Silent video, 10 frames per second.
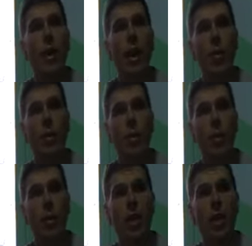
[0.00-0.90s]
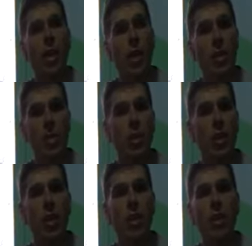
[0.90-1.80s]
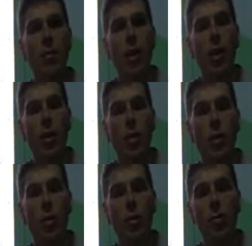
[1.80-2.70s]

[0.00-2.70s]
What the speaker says: And for three, it's really easy to make on your own.